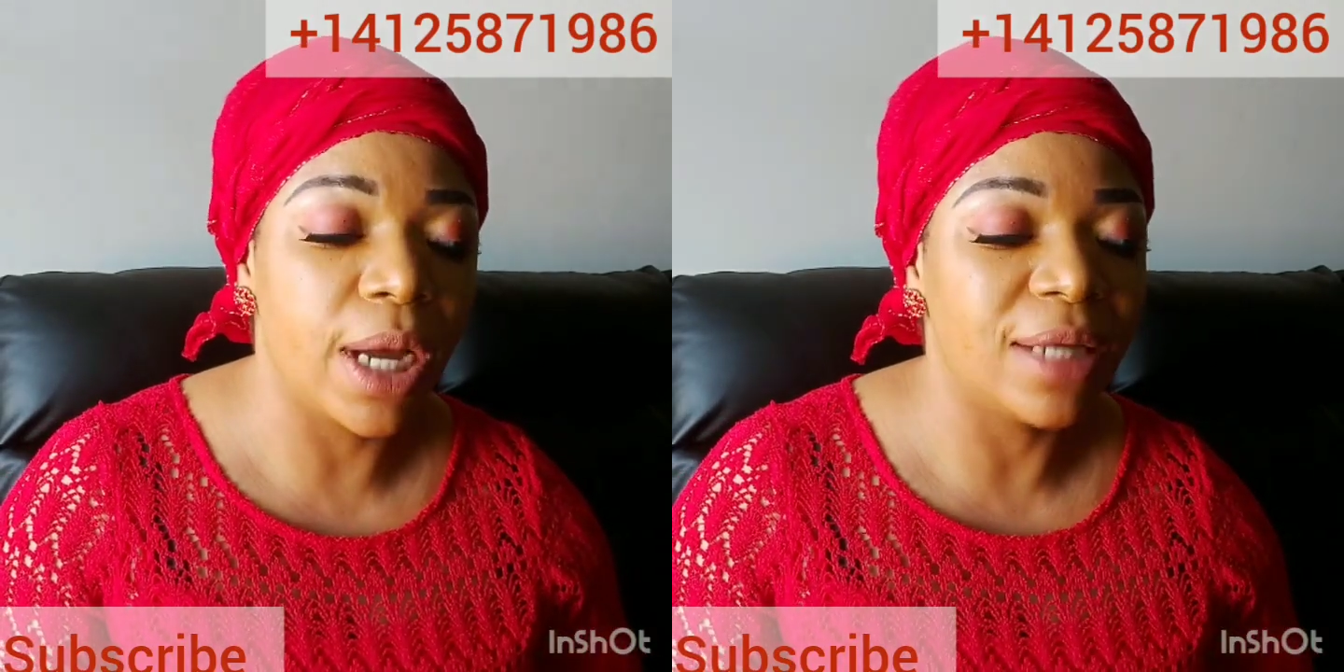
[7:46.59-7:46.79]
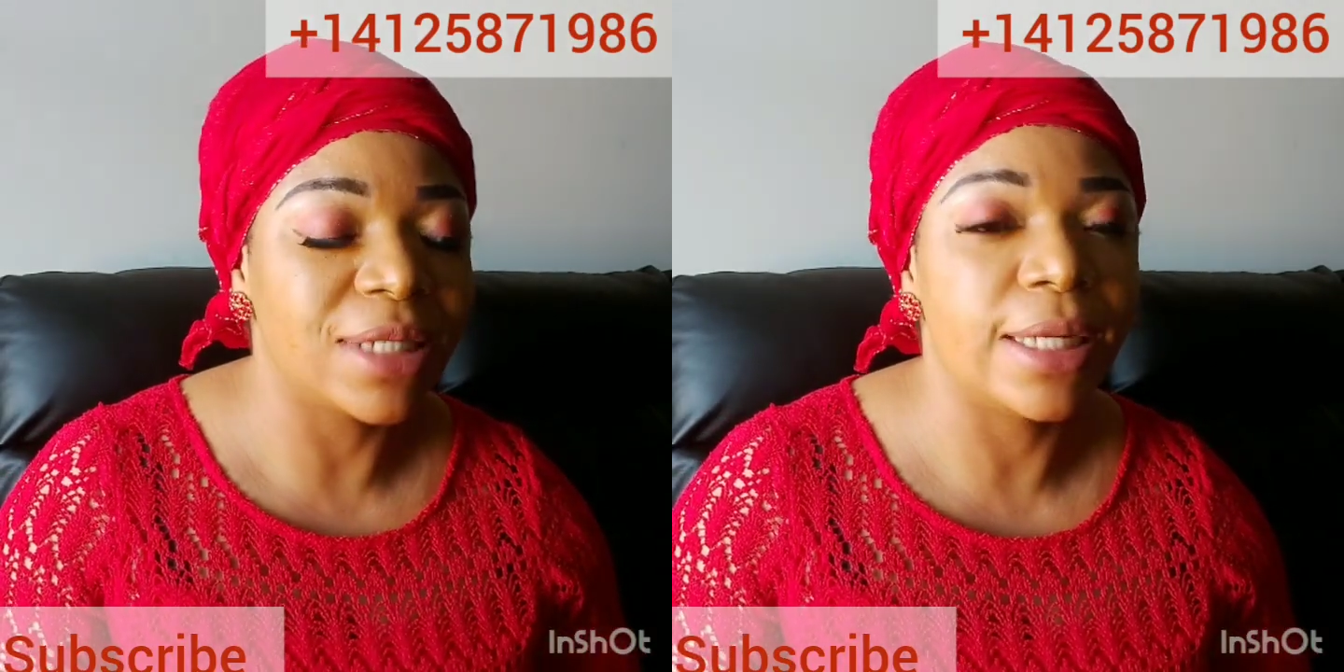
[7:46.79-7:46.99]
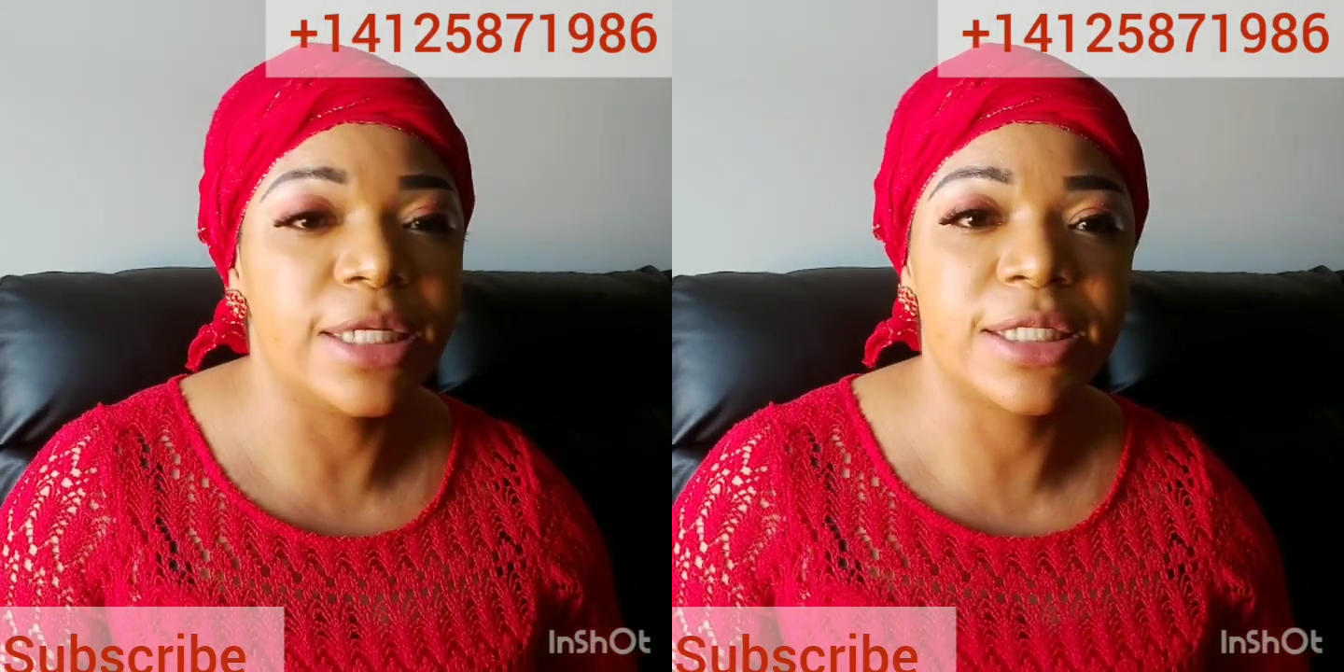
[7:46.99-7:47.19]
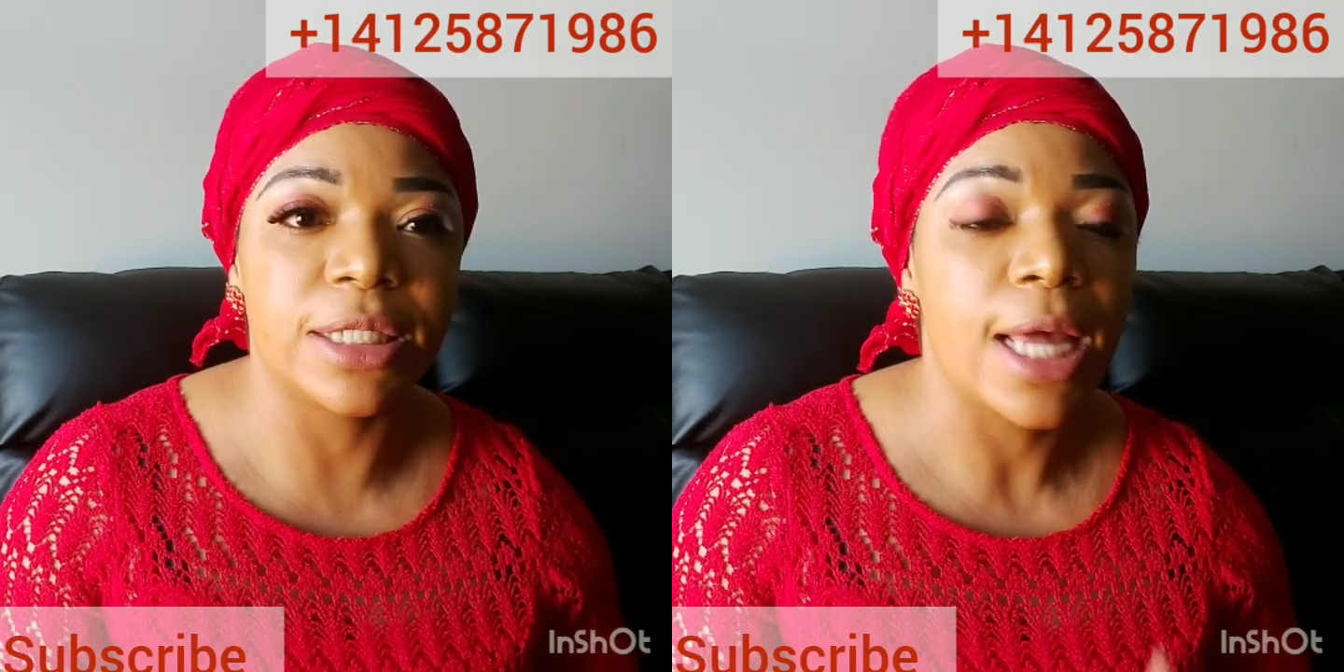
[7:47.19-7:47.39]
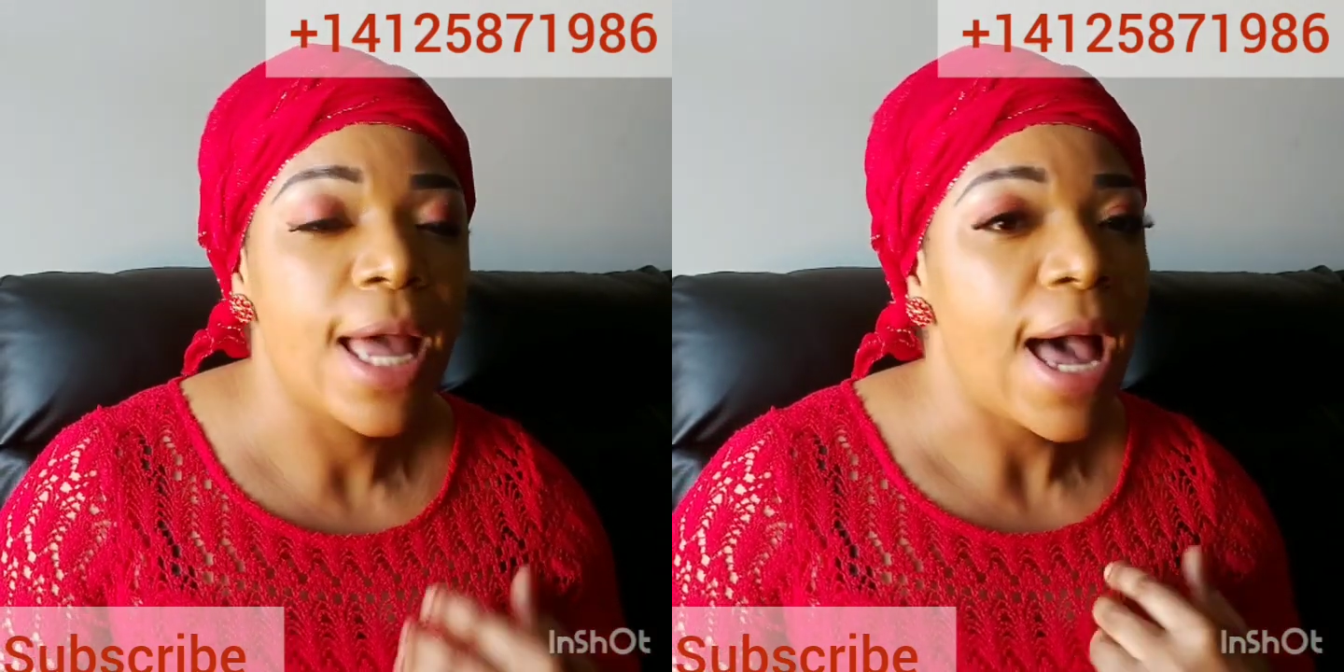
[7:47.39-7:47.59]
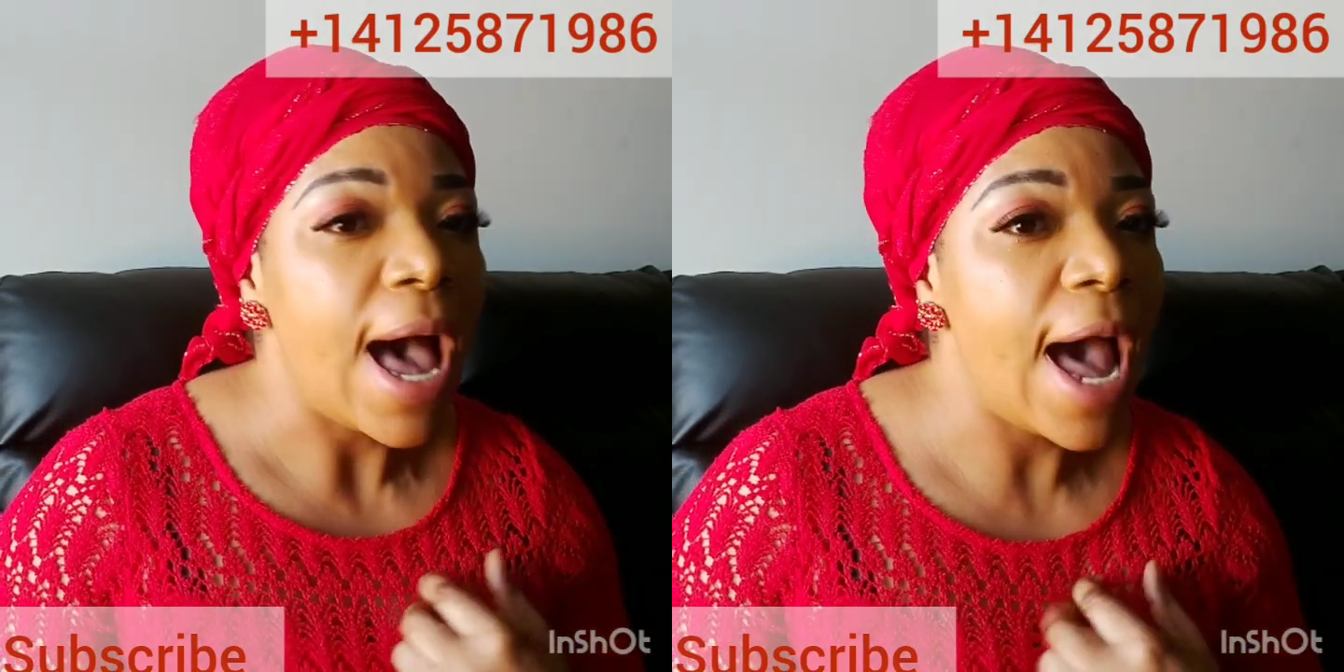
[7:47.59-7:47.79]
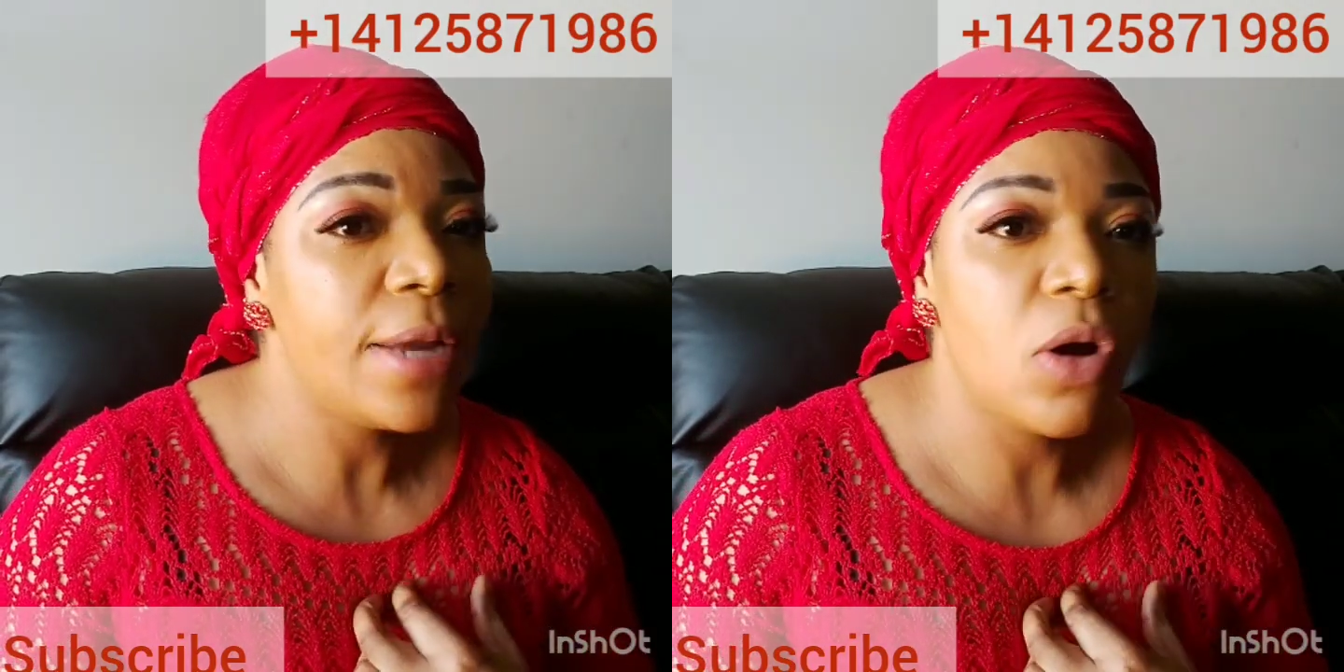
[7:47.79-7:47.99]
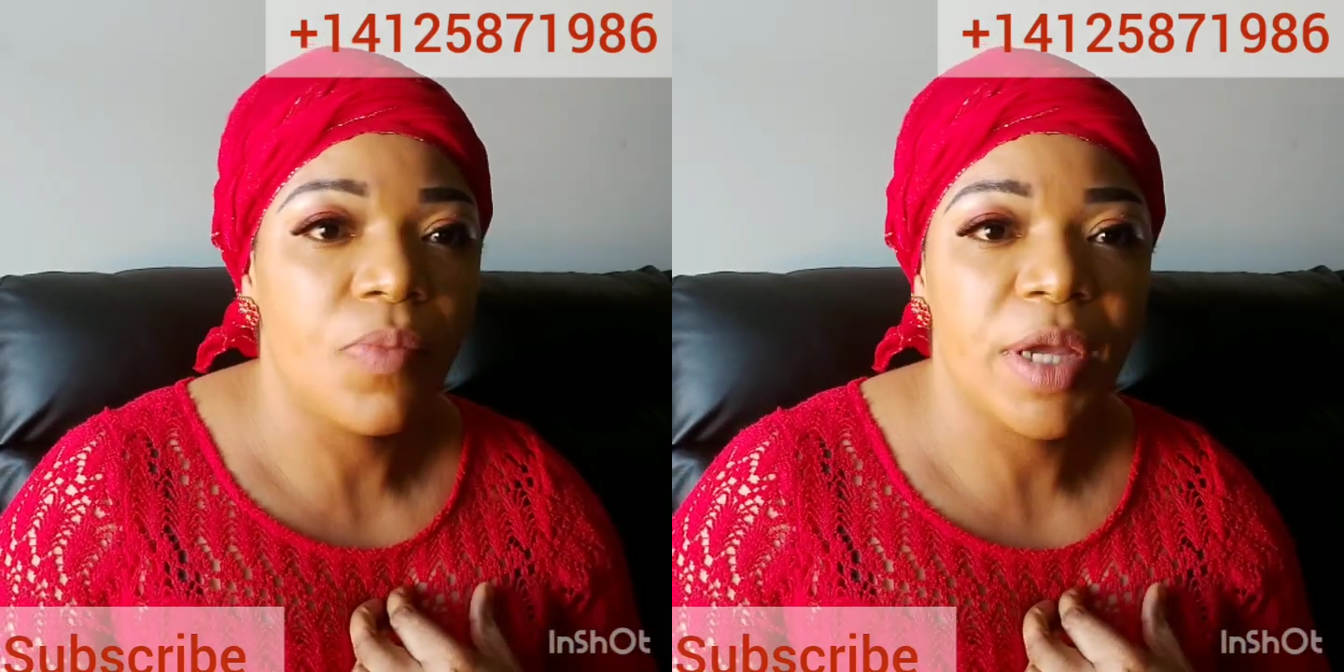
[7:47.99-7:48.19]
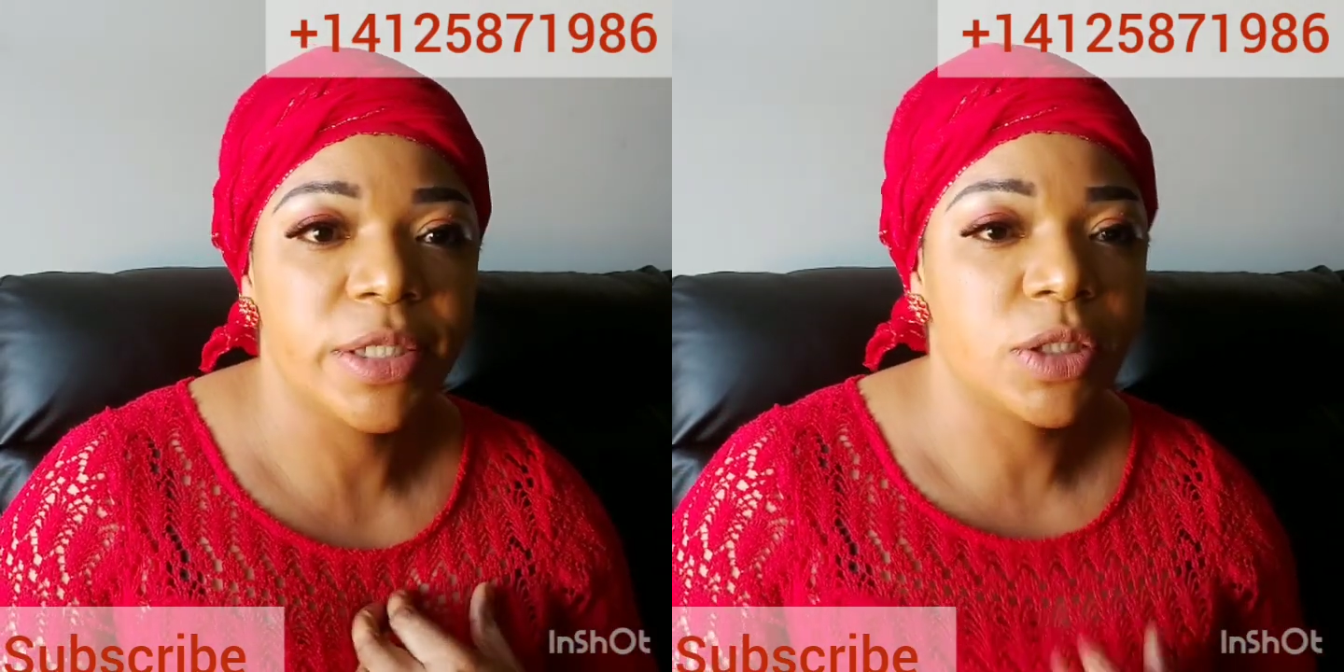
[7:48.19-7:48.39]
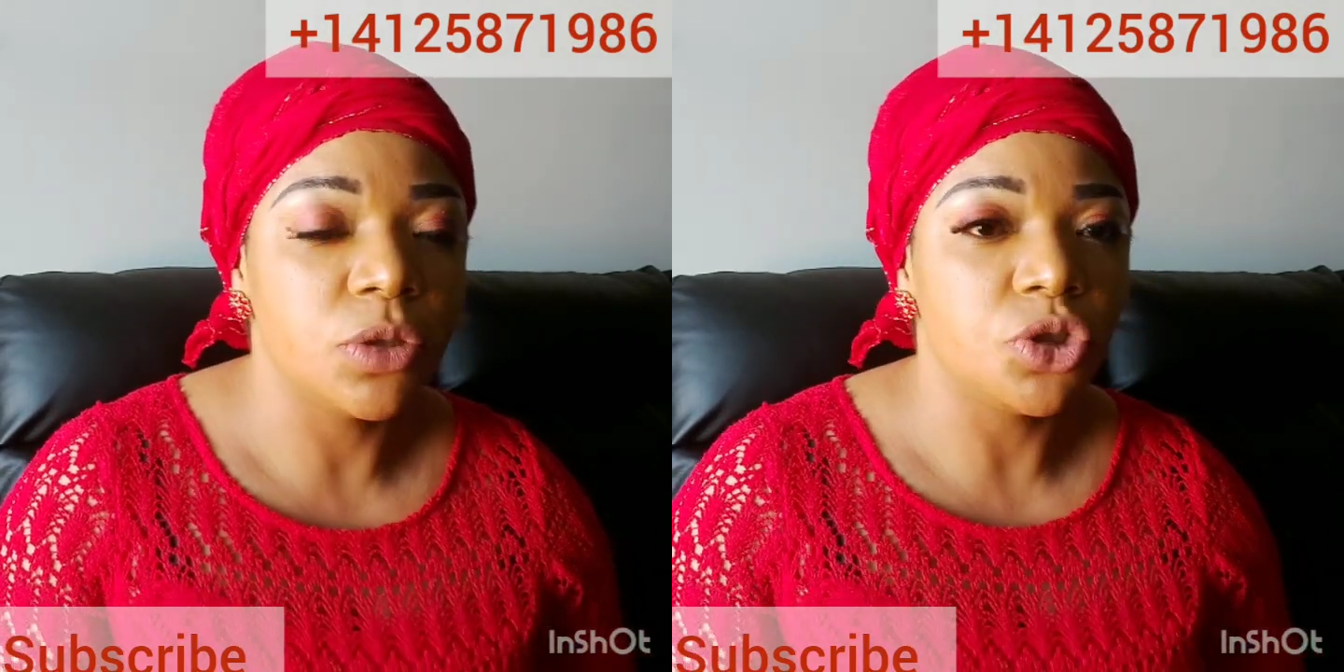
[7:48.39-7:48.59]
I was like, listen, I don't make
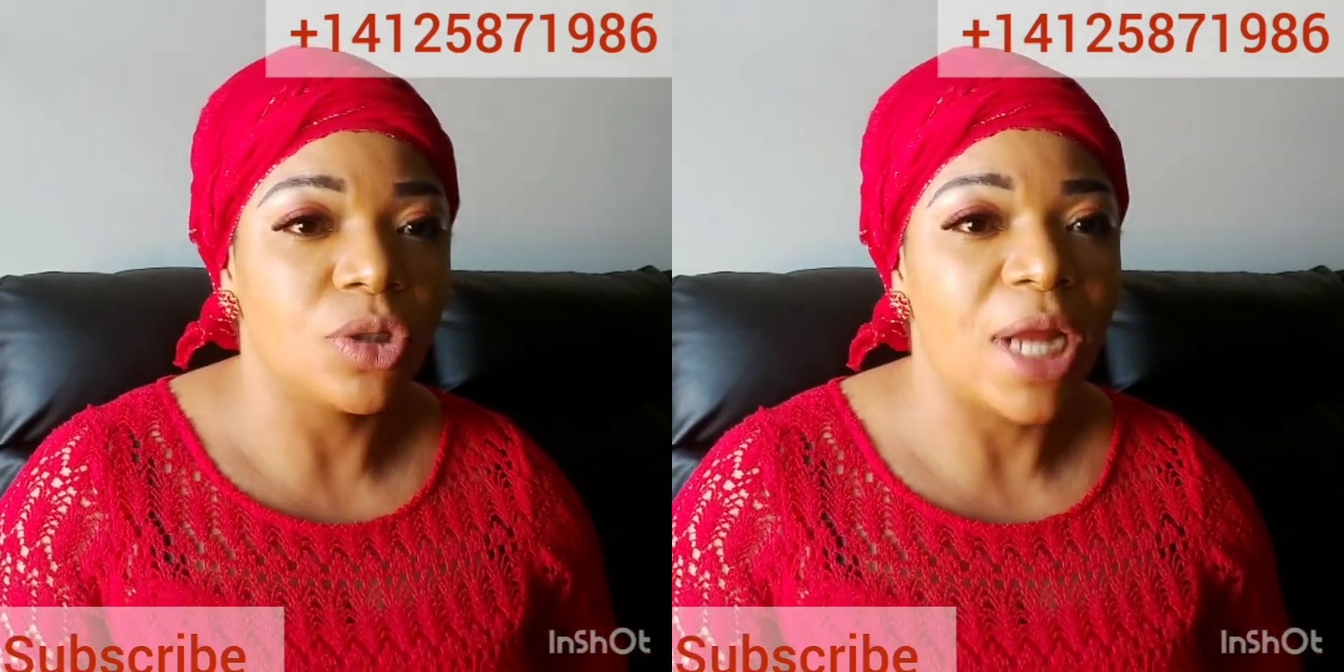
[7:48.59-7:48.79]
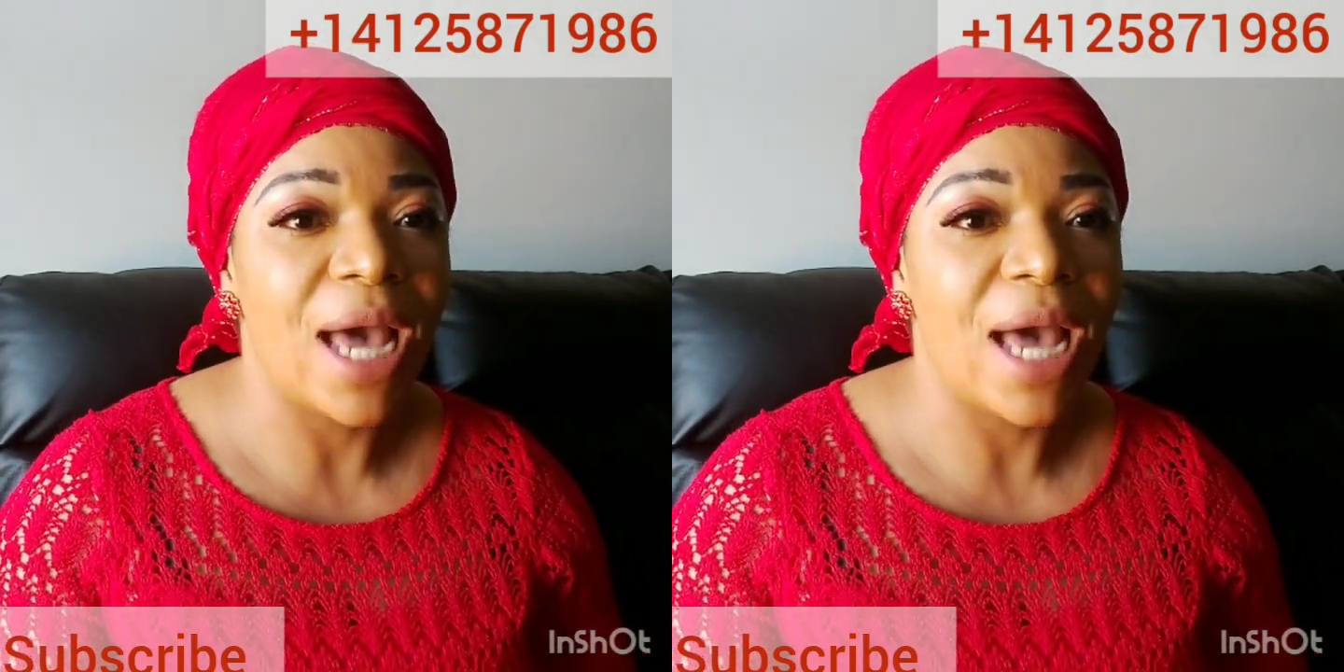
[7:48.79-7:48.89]
this lotion.